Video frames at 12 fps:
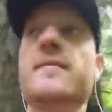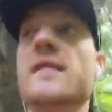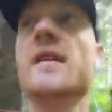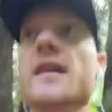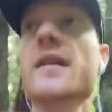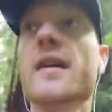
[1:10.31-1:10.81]

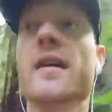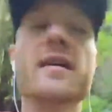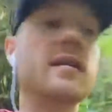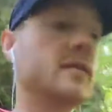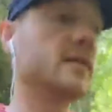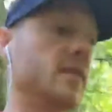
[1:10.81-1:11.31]

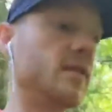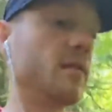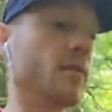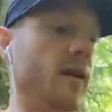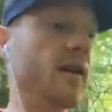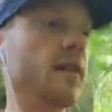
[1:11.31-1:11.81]
Just the
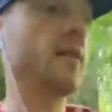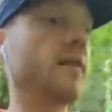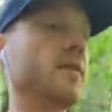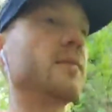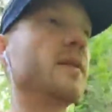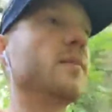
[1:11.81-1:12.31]
way they
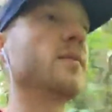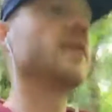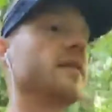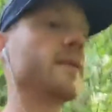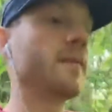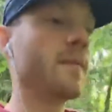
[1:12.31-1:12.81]
teach
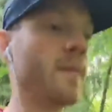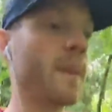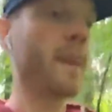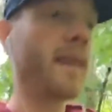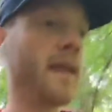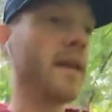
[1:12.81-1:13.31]
people,
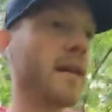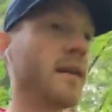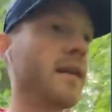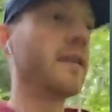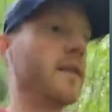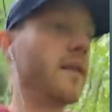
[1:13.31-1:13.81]
and